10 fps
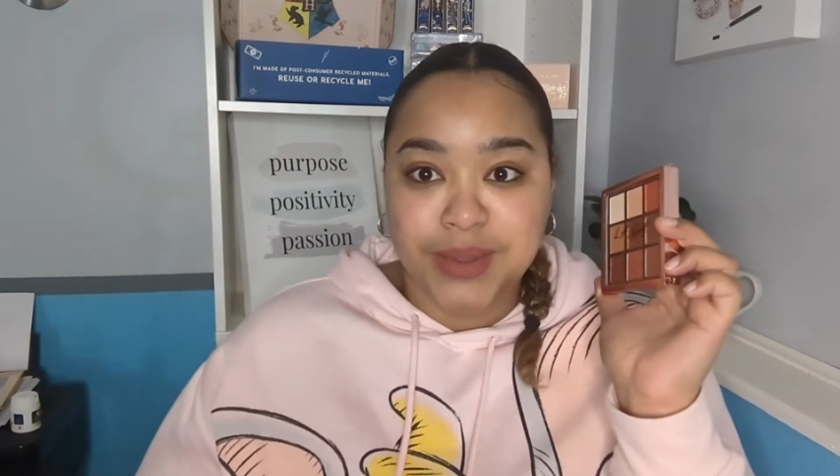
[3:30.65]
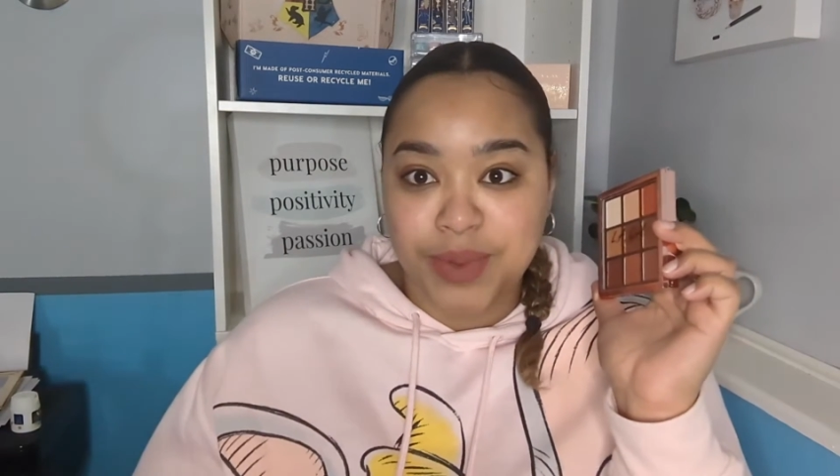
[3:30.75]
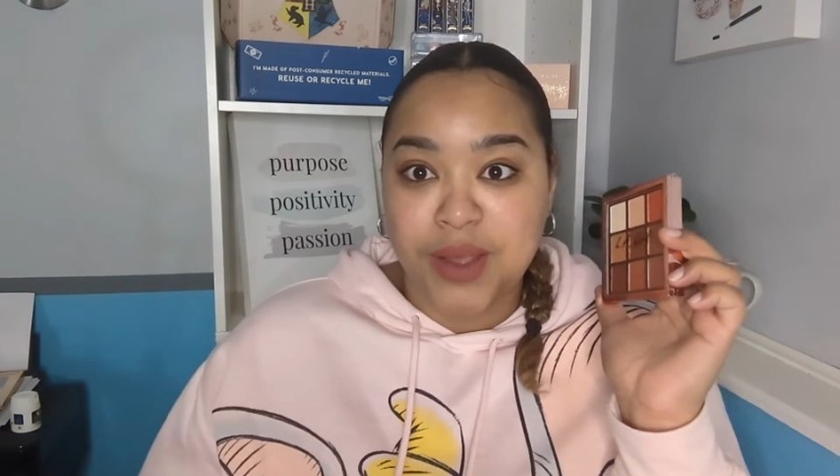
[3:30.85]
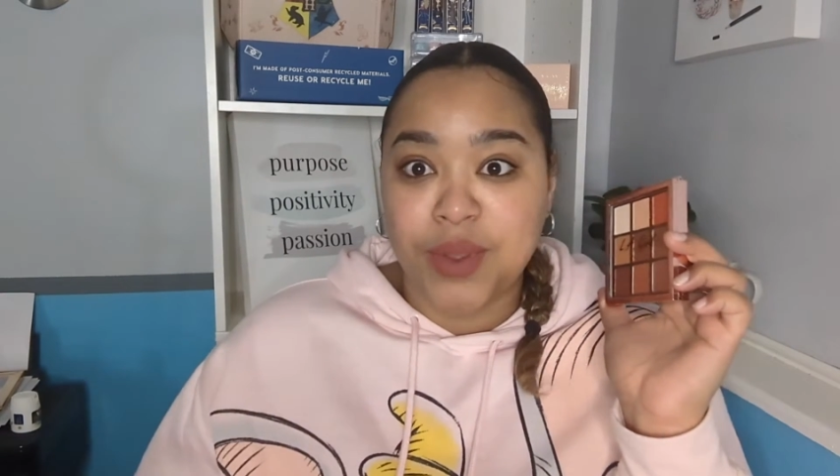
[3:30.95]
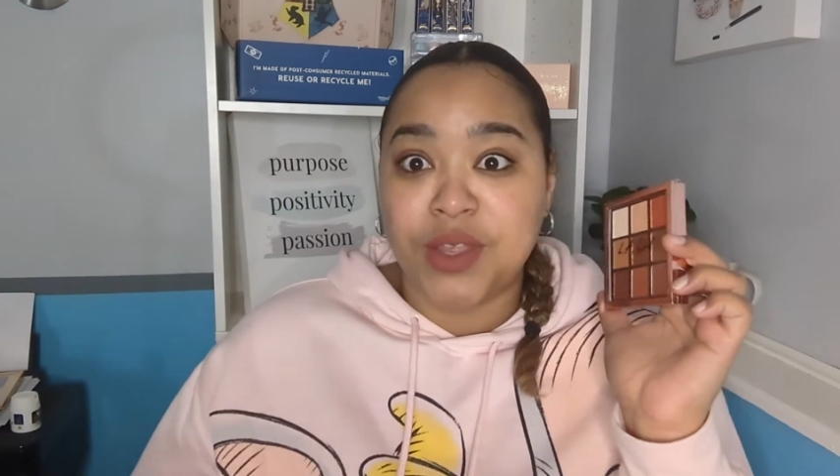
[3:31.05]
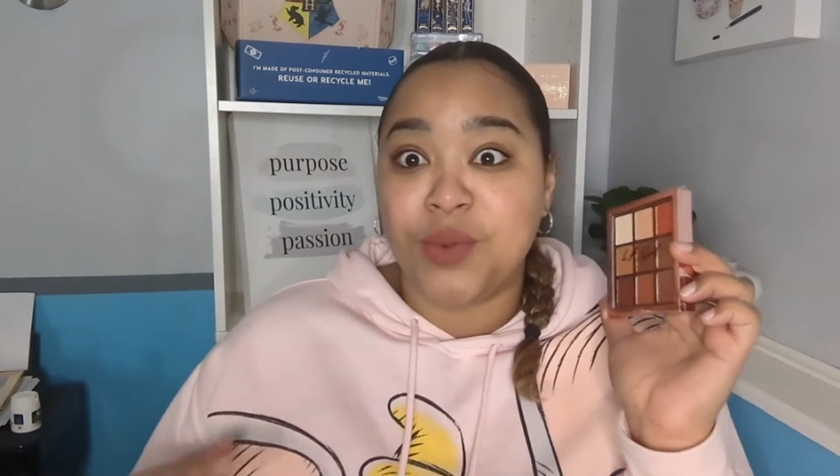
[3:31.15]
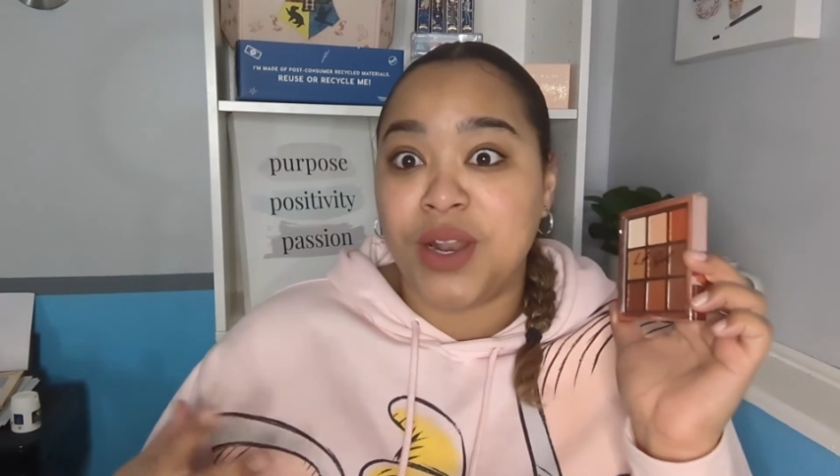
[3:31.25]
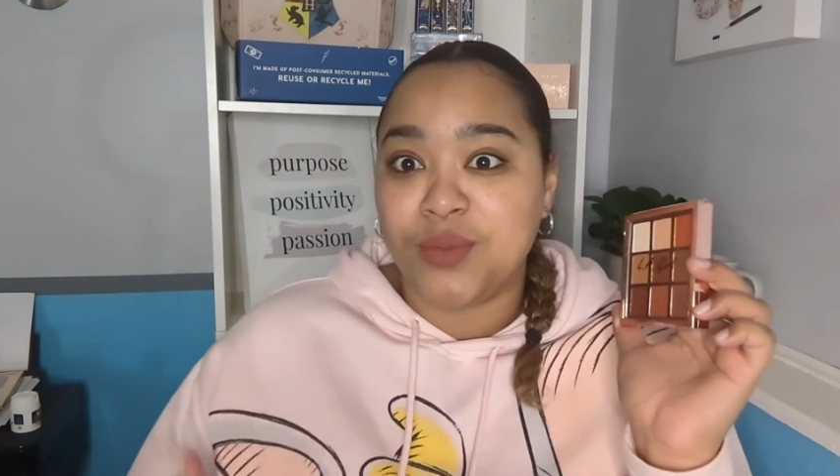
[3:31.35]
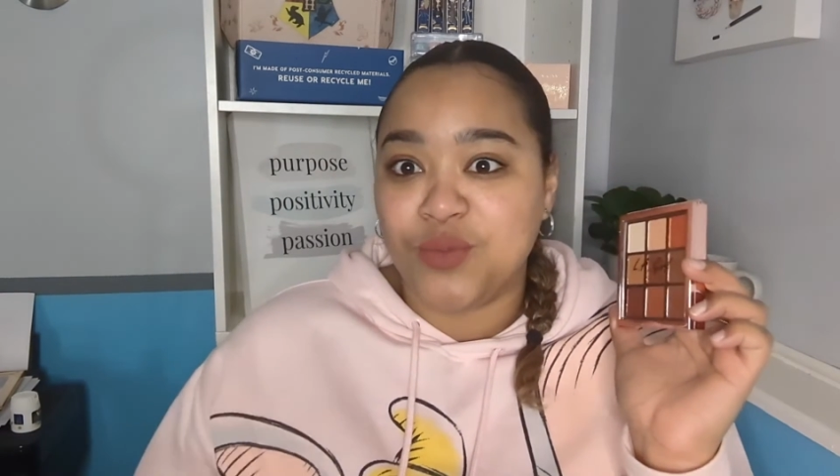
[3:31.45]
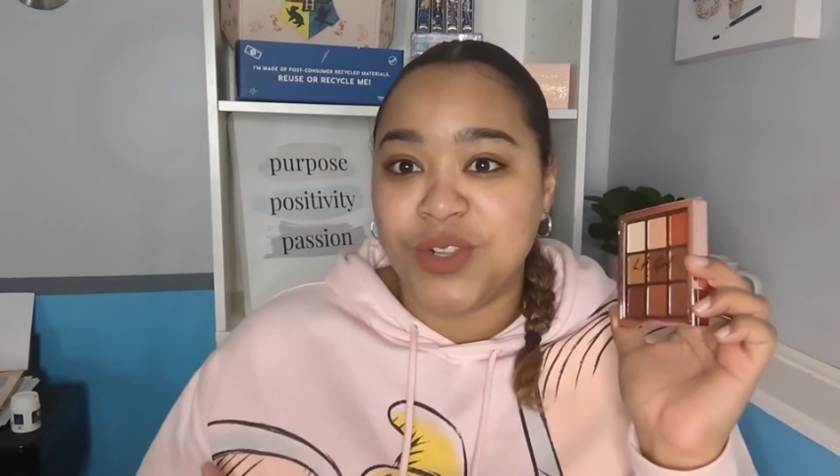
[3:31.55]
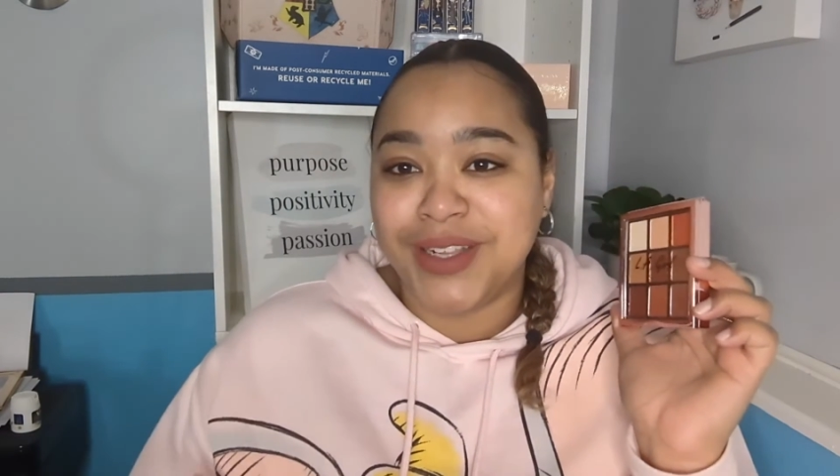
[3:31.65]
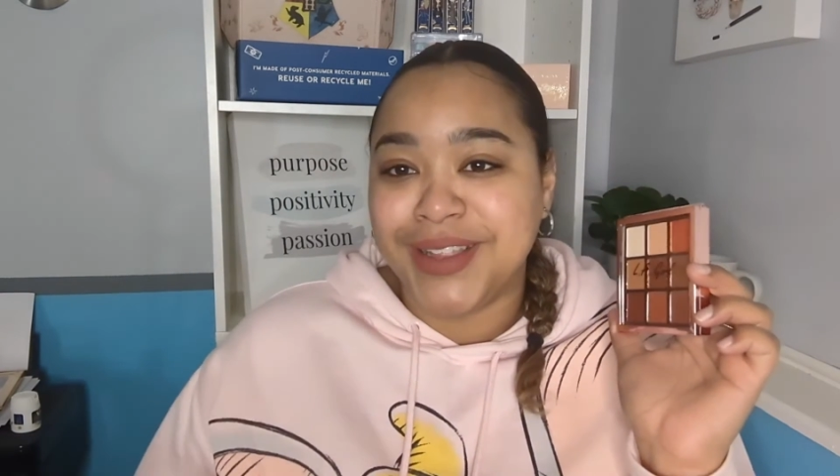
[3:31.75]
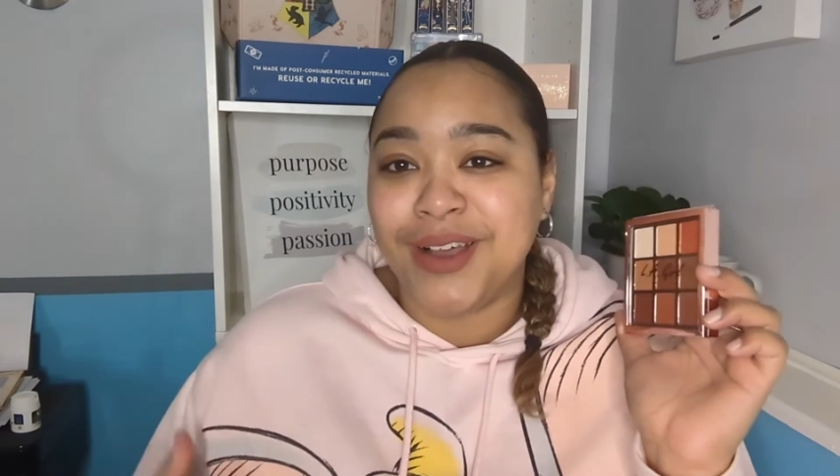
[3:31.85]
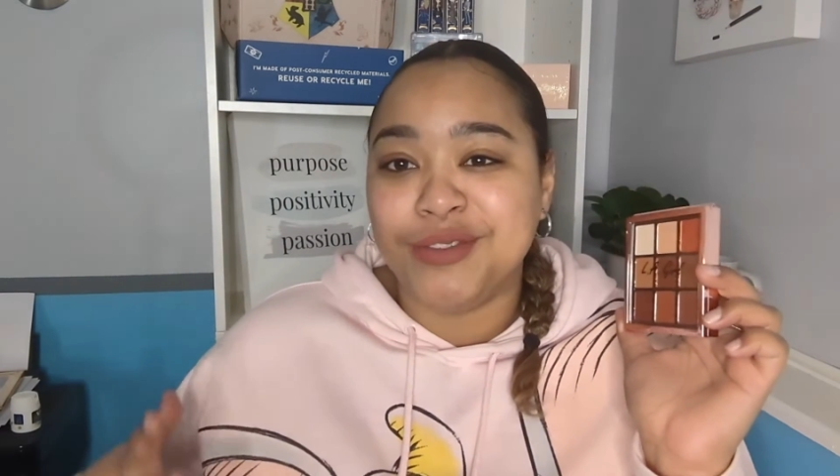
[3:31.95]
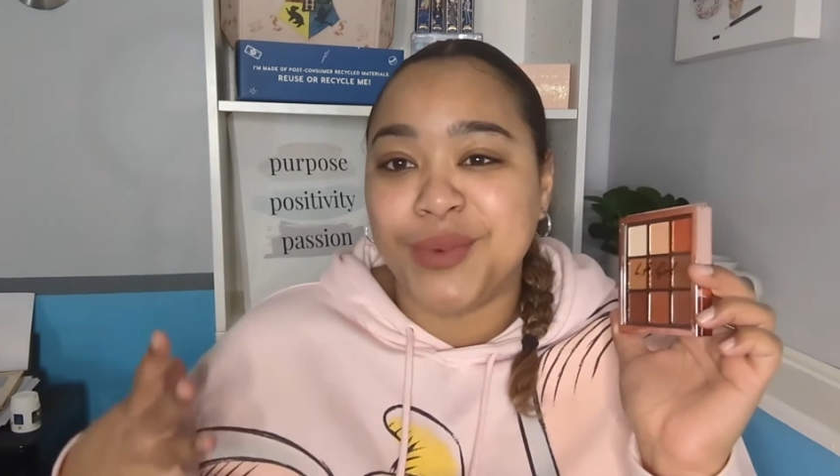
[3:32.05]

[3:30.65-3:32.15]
to play with and what I really loved